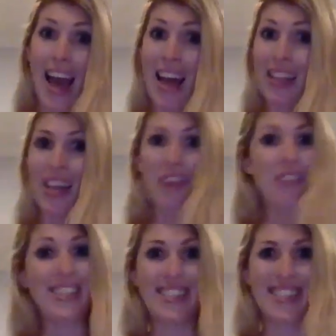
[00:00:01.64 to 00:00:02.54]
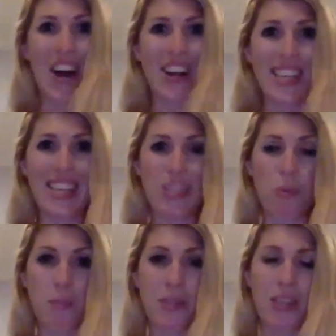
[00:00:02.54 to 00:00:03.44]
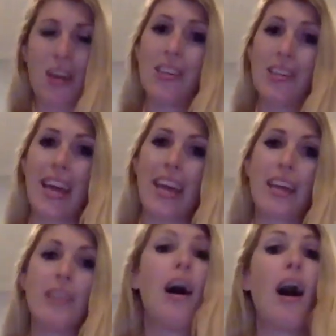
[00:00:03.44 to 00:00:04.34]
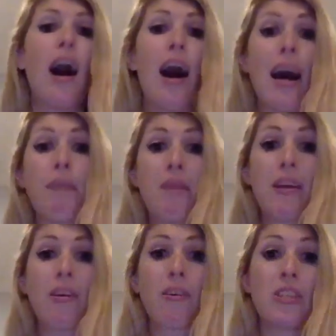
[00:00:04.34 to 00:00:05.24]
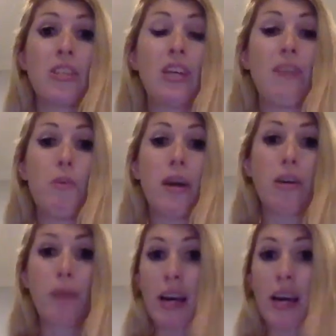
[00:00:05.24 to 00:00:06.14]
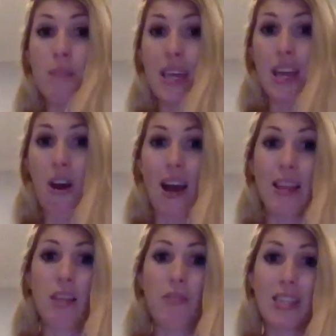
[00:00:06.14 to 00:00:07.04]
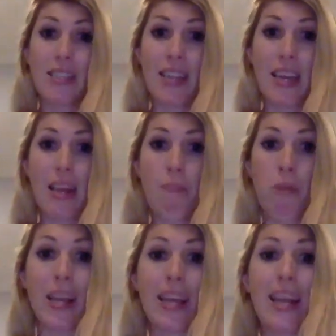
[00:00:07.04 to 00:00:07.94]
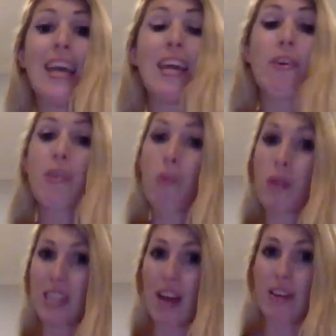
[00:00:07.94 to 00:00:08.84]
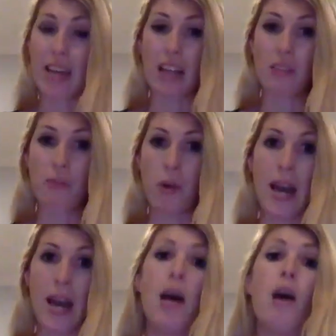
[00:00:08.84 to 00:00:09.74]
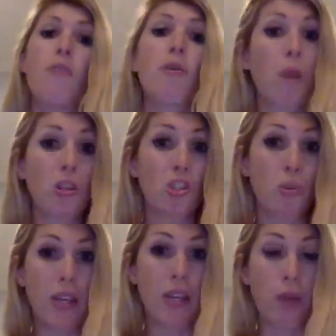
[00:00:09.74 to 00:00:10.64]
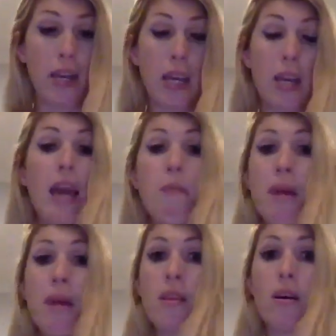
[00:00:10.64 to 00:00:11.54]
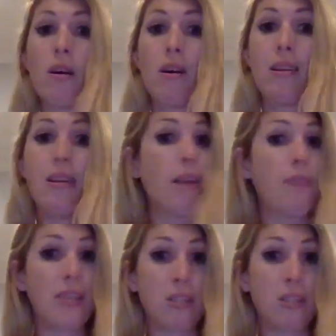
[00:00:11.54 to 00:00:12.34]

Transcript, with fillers: Hello, this is Holly Schwartz McDonald, and I'm here to give you a quick update on the real estate market here in Orange County, California for March 2020, a month none of us